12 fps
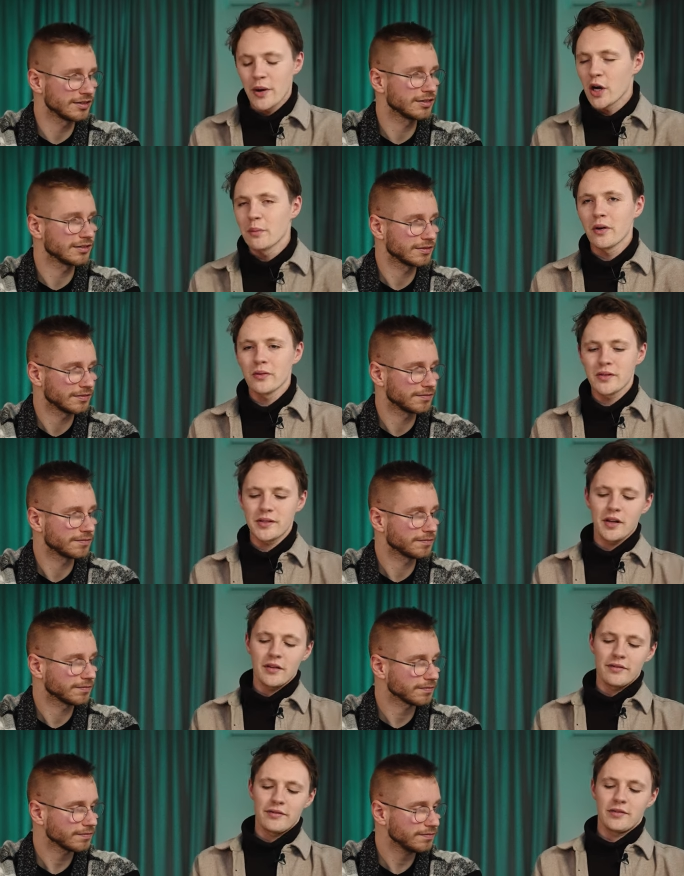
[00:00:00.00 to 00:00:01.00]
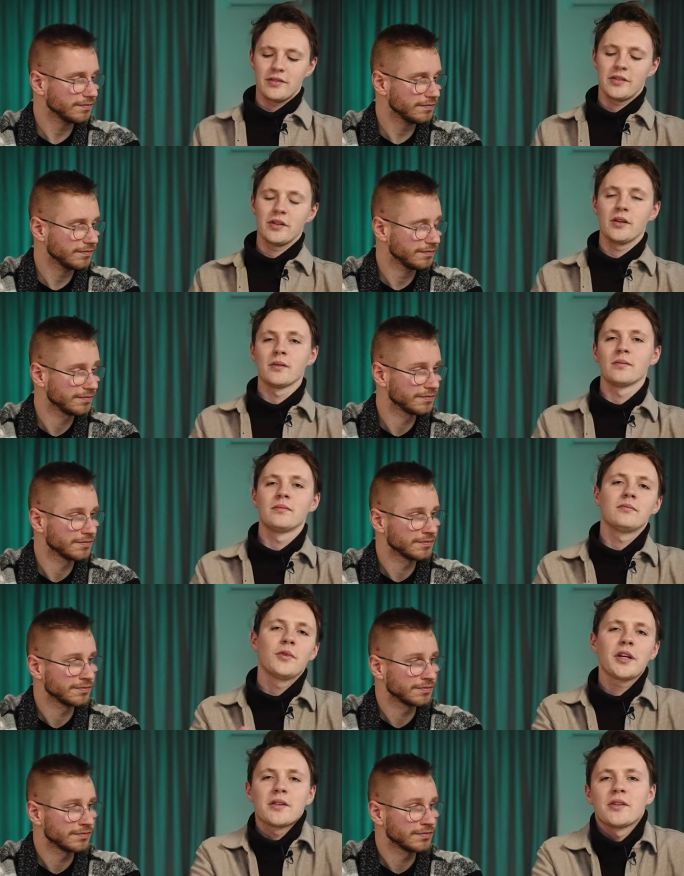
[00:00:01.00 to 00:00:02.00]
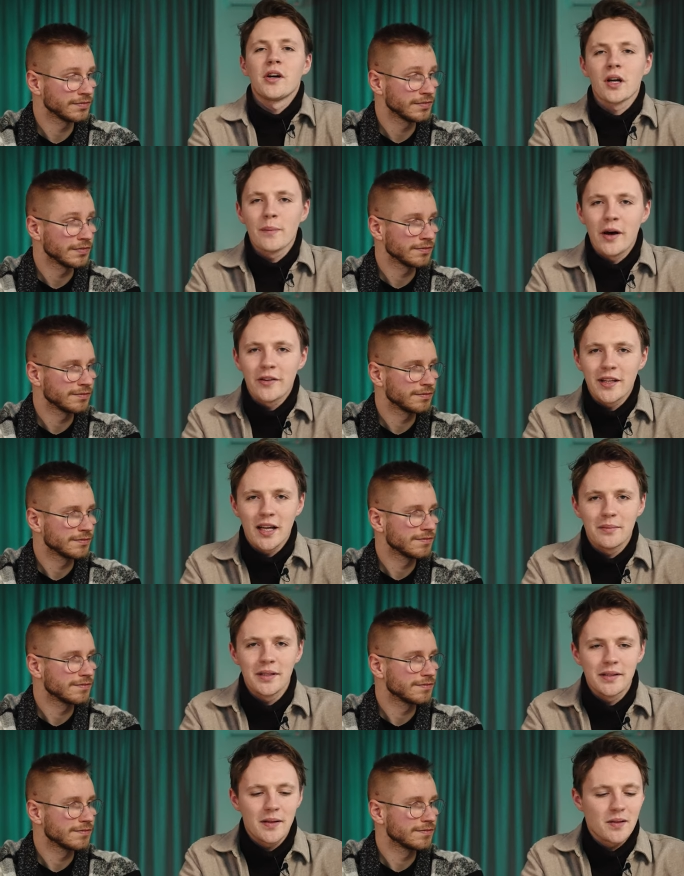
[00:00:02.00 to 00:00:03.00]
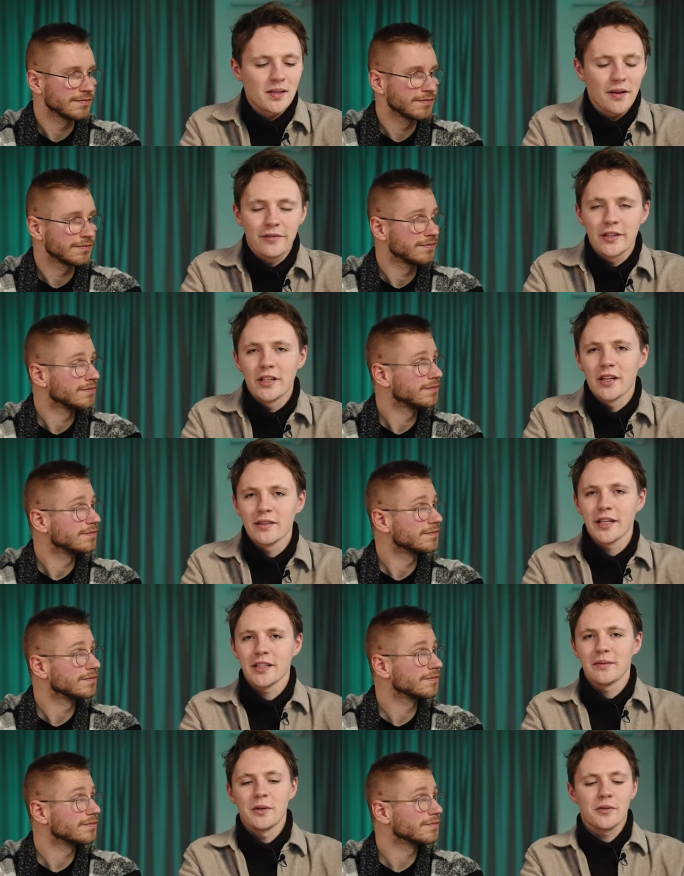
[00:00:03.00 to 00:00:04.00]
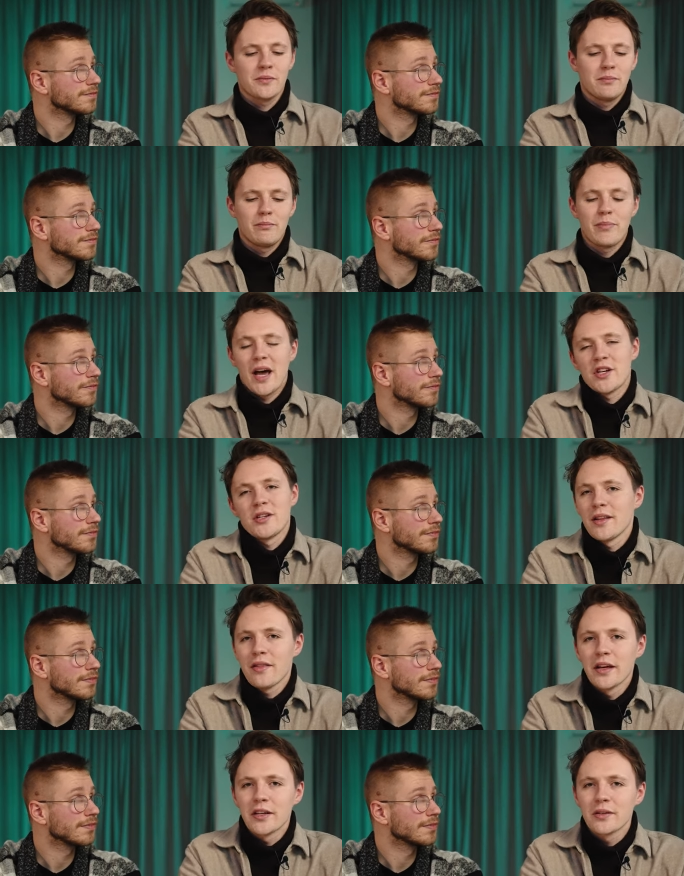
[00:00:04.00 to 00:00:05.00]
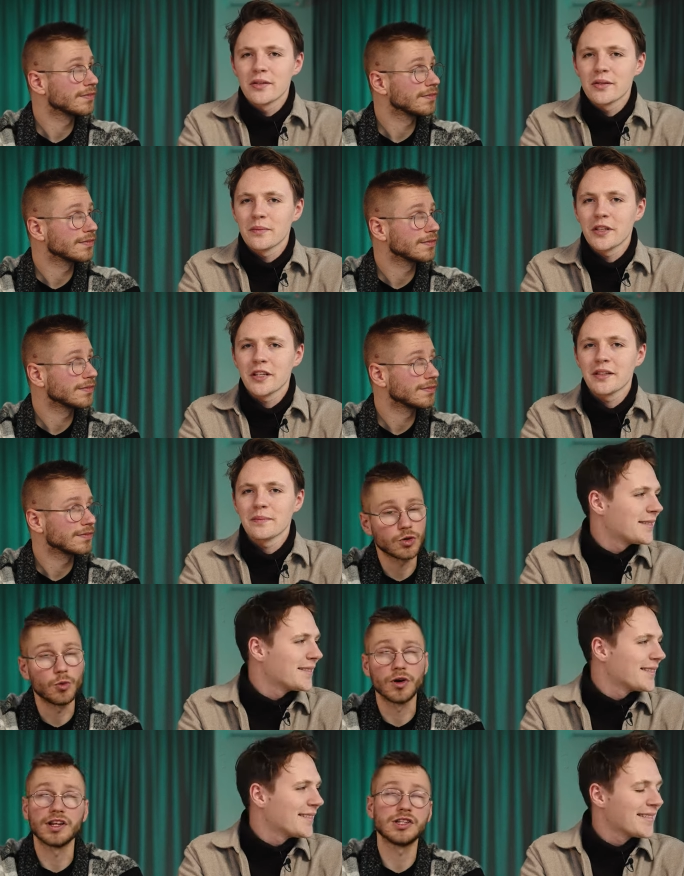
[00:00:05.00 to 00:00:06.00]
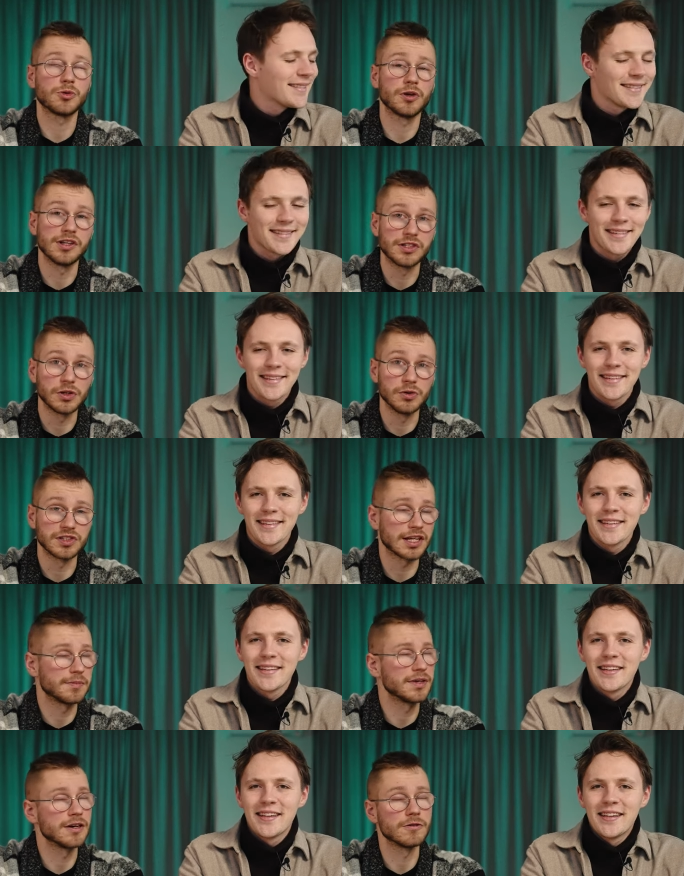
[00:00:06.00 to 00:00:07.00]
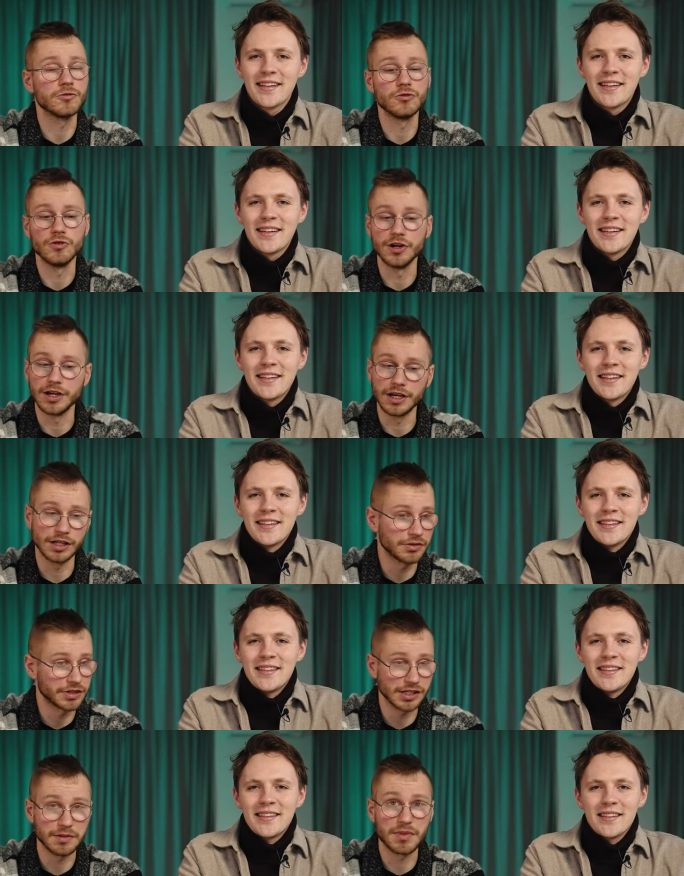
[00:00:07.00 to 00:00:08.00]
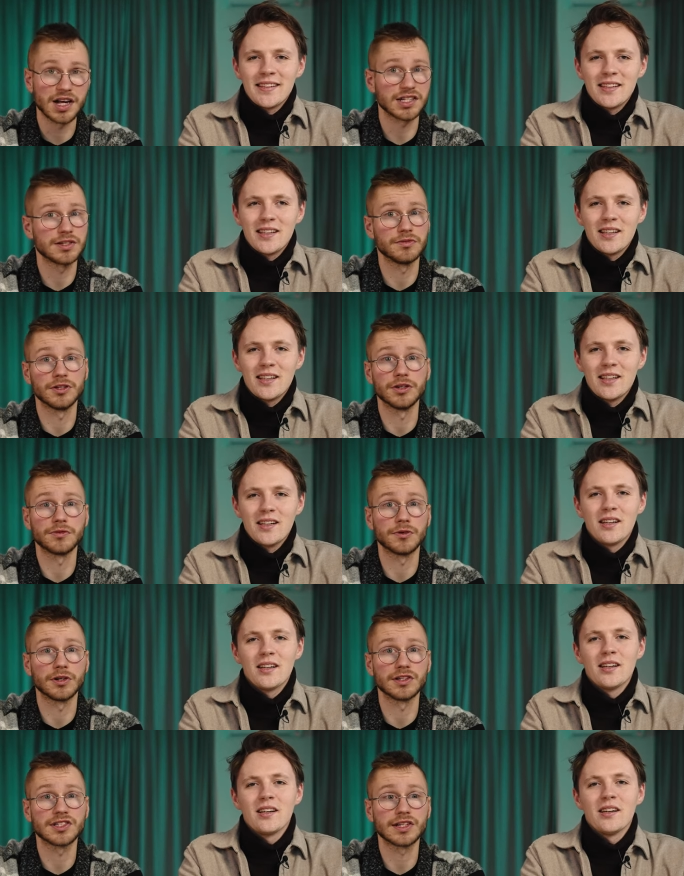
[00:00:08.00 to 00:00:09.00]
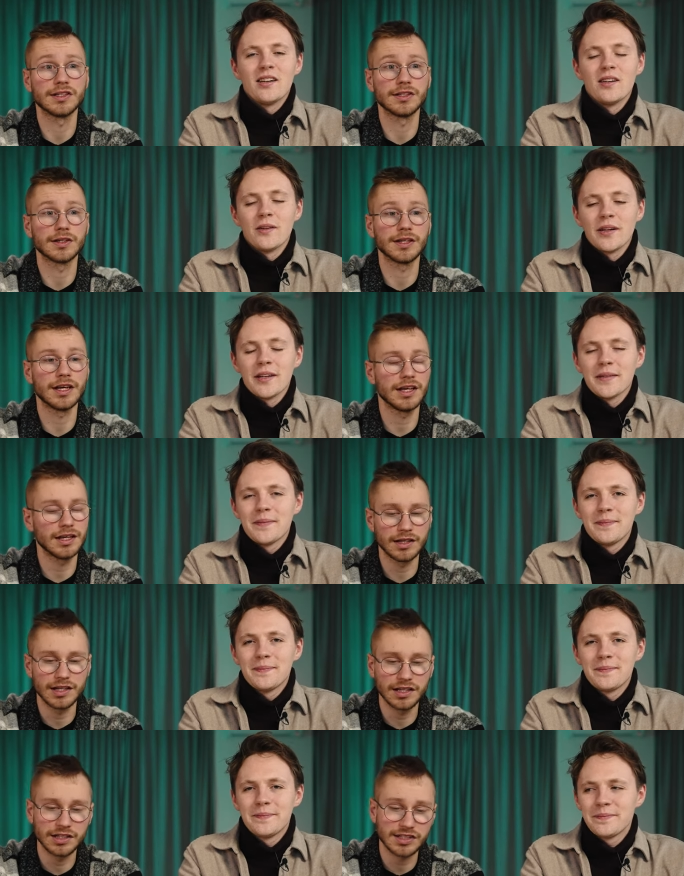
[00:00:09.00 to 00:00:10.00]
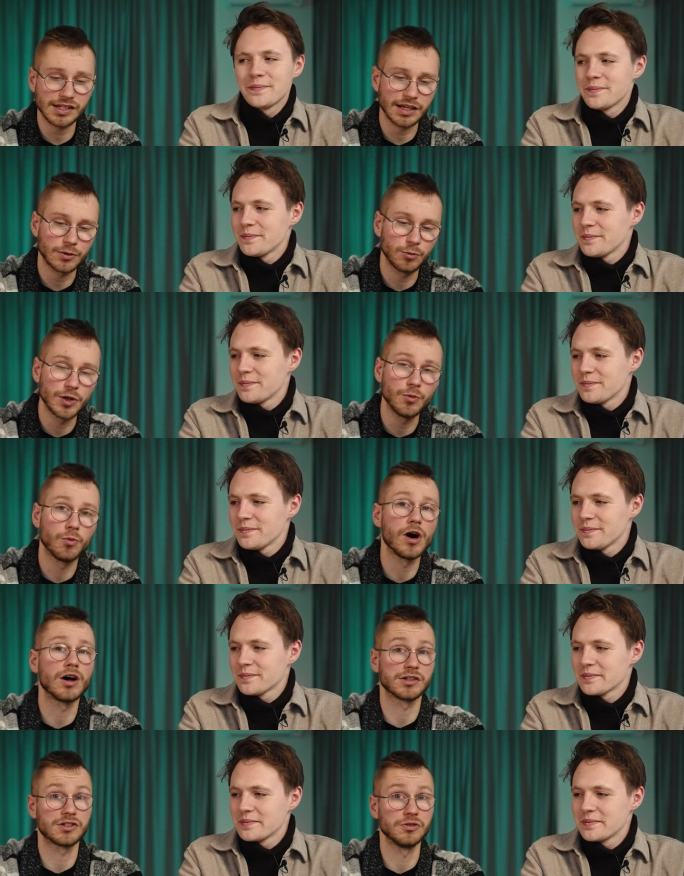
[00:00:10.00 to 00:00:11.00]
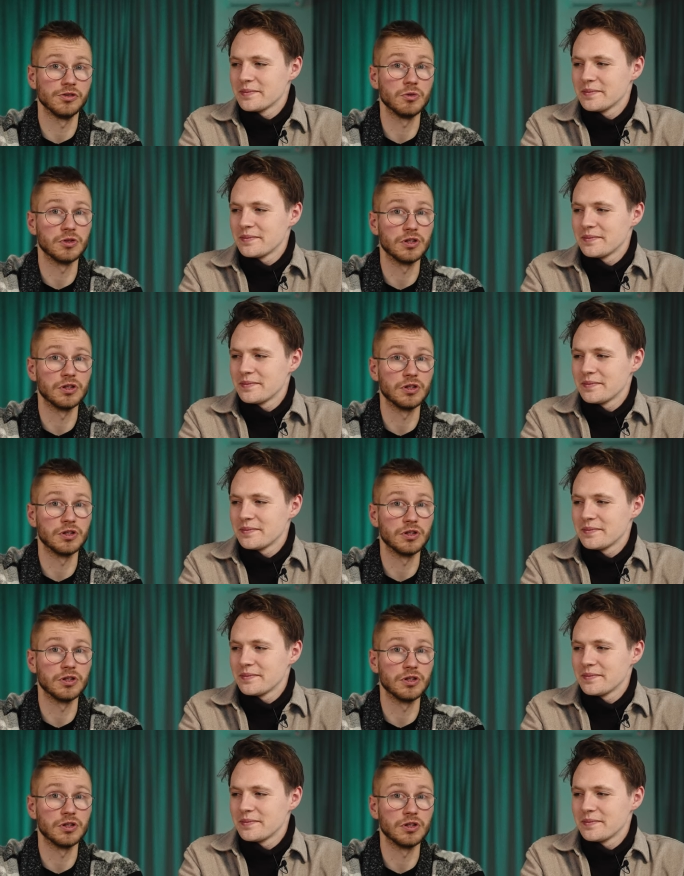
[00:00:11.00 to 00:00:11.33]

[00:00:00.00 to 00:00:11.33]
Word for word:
Speaker 1: Bare bones stuff. So we can talk about that, but it's definitely not like the most passionate thing or something.
Speaker 2: 2022 is going to be a really, really massive year for us. And oh, yeah. it's like we want to do